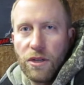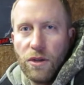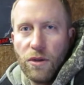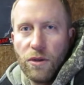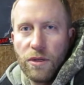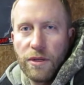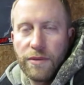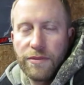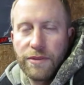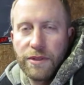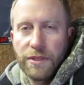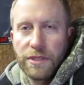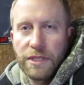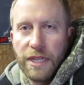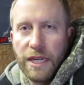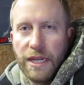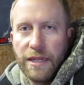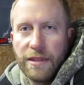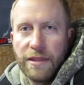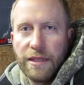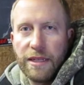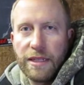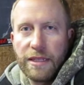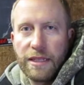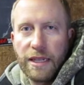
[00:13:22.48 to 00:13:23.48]
if there's
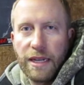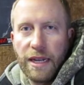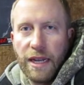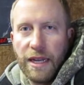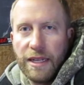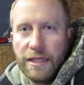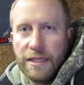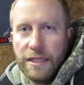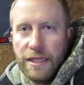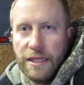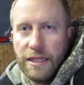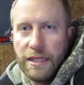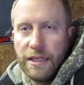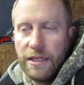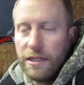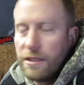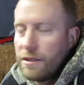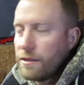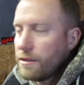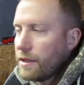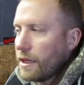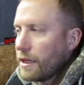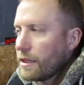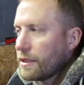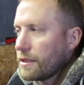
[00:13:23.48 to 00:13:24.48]
anything that I did here
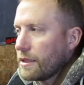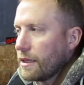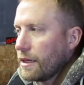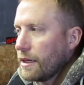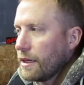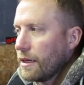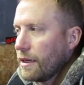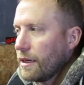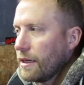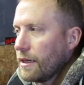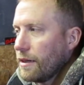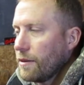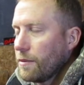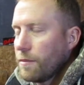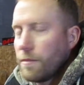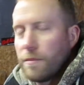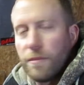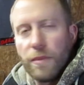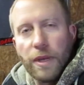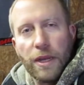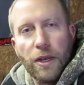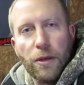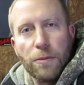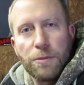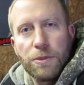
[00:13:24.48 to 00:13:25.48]
that
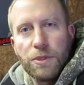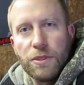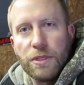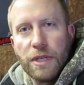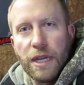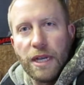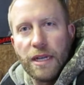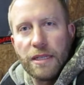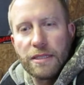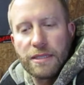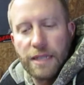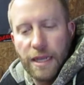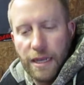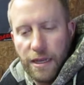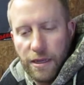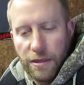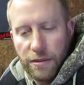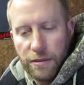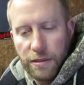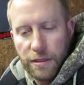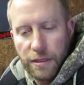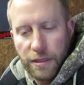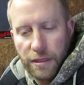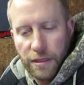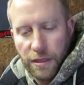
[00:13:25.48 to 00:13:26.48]
helped you guys
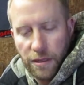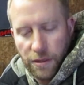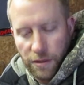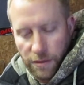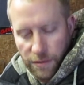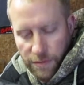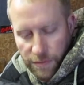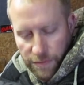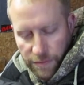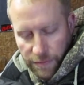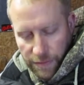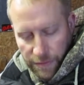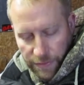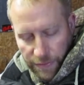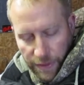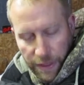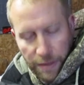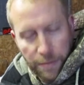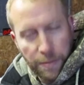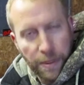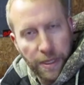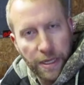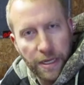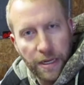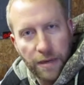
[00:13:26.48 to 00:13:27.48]
out, you know, if
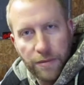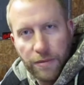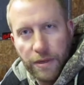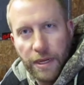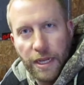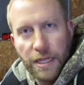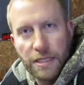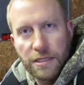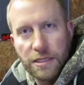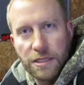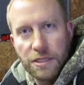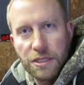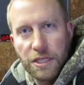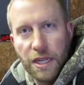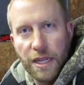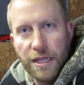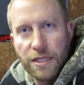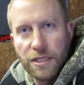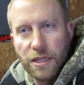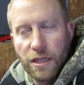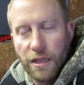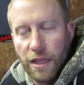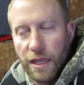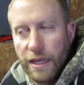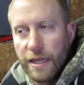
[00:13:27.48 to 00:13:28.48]
anybody ever has to change
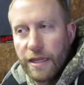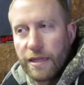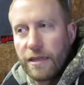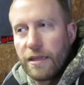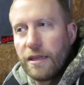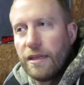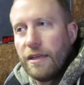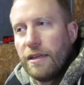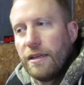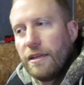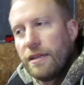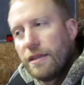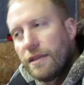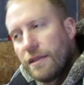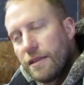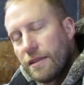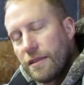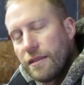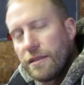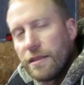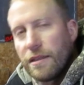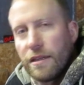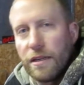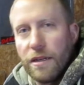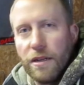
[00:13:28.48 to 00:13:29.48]
a light,
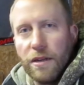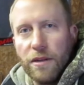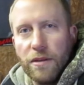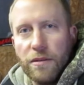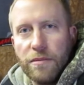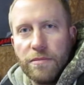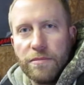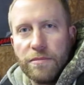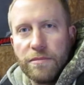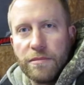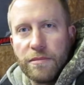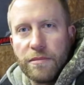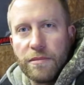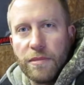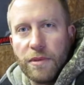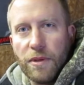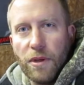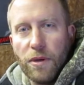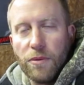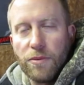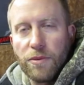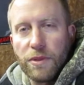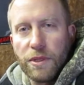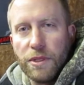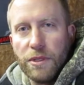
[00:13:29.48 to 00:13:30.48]
you know,
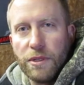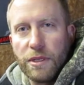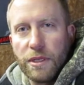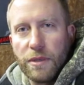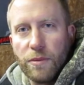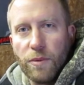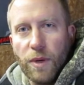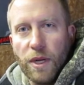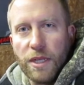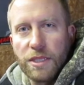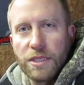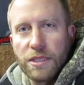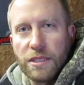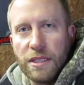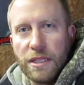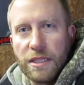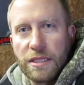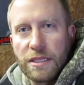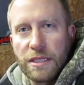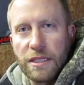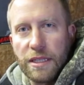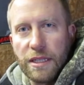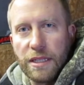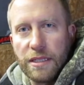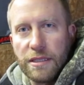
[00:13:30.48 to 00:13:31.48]
hopefully you can watch this
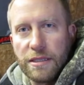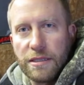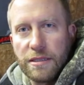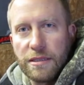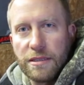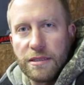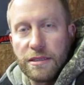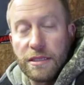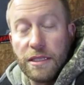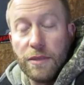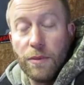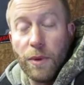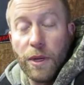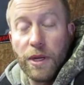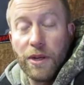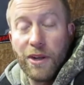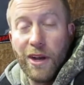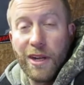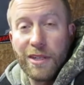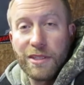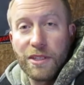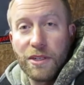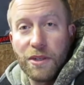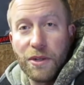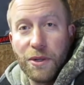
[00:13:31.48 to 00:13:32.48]
and then see what
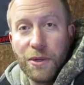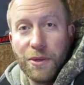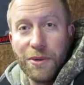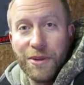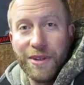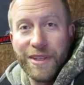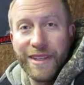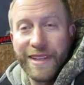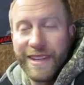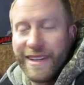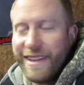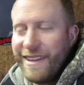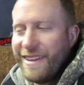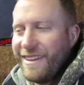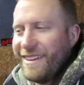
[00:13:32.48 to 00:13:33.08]
not to do, really.